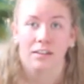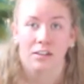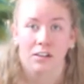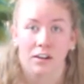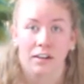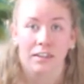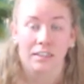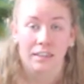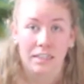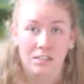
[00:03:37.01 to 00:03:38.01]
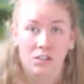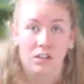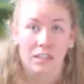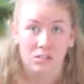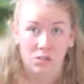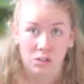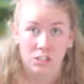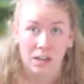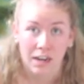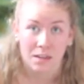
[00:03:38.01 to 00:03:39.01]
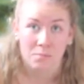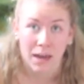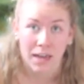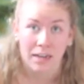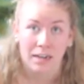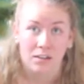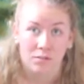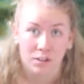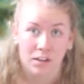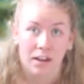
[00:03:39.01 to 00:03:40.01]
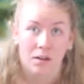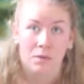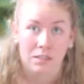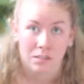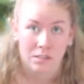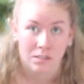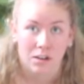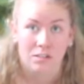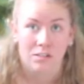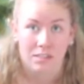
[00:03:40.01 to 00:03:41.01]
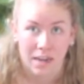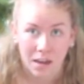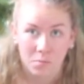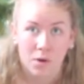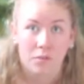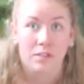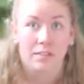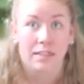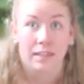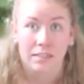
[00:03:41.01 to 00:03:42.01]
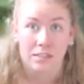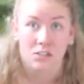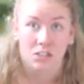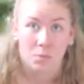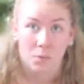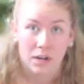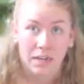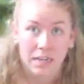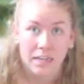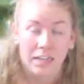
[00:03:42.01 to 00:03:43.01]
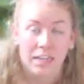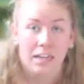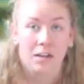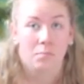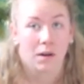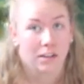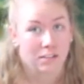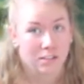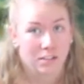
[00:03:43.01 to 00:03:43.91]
You know, unless you're in excruciating pain and you feel like a muscle is going to snap, obviously listen to your body, but